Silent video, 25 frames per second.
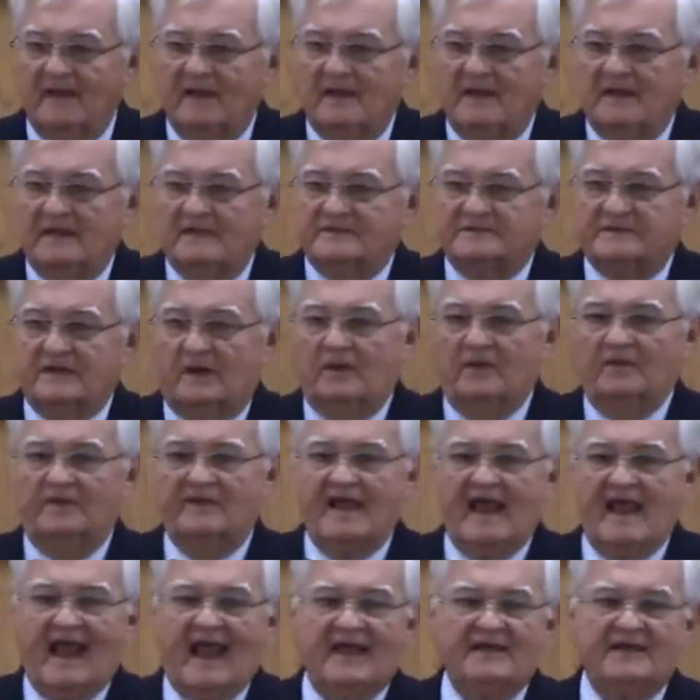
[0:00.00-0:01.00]
So
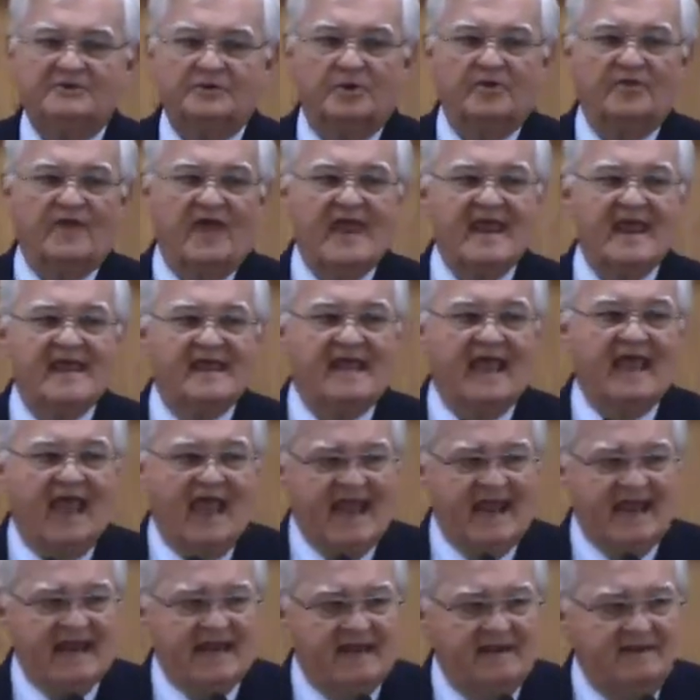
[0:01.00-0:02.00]
the answer they
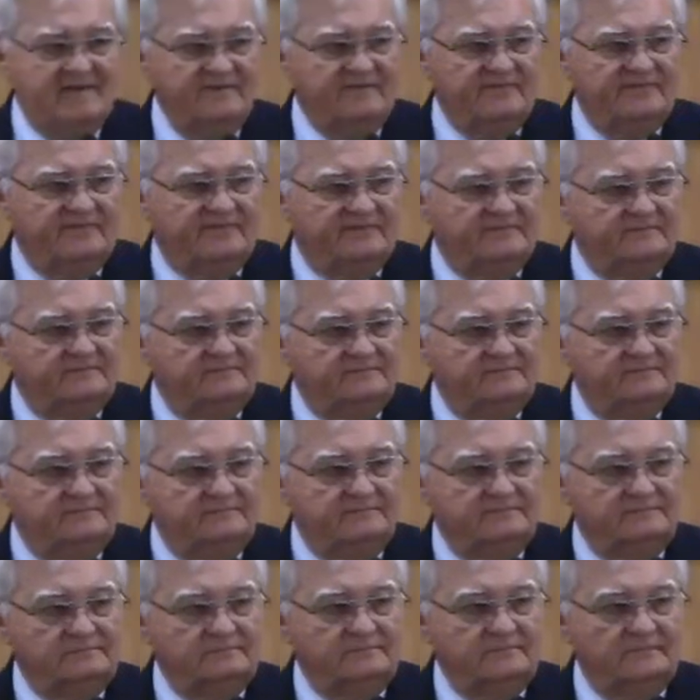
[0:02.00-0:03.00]
gave
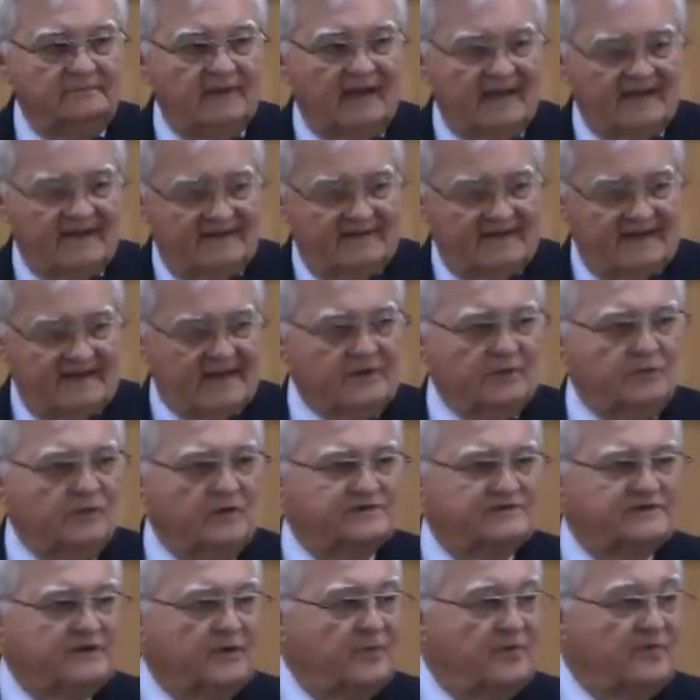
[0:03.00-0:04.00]
and the
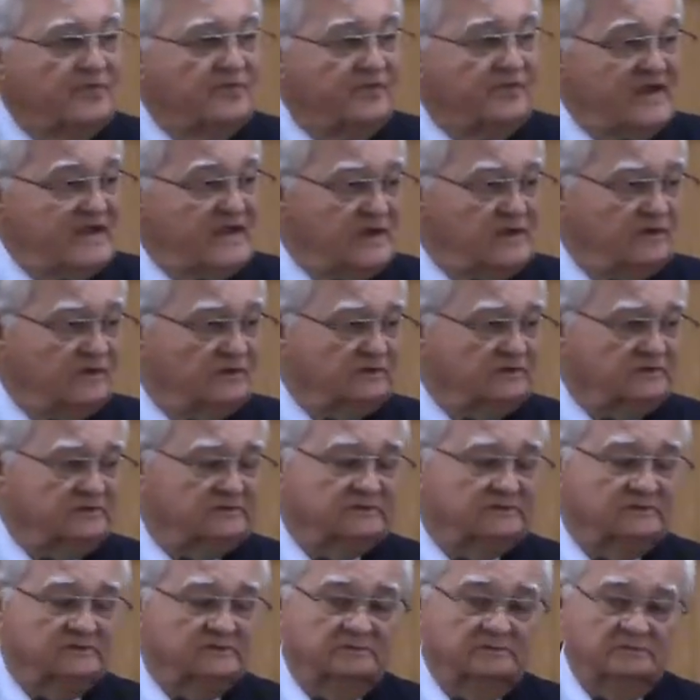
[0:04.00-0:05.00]
ignorance it revealed
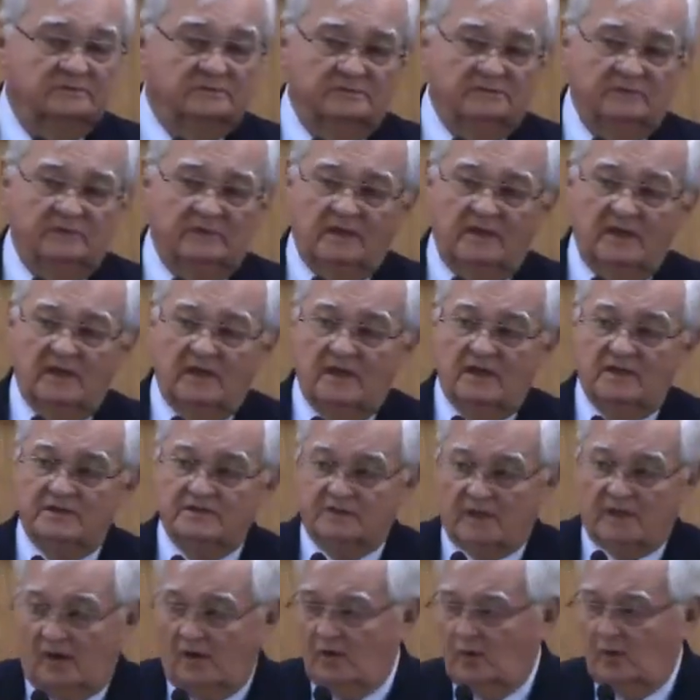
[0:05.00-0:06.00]

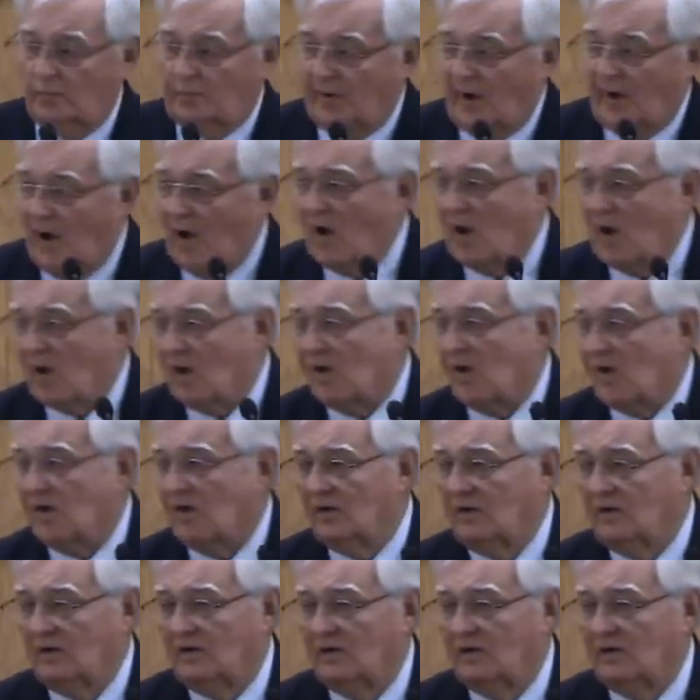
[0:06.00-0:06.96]
told Paul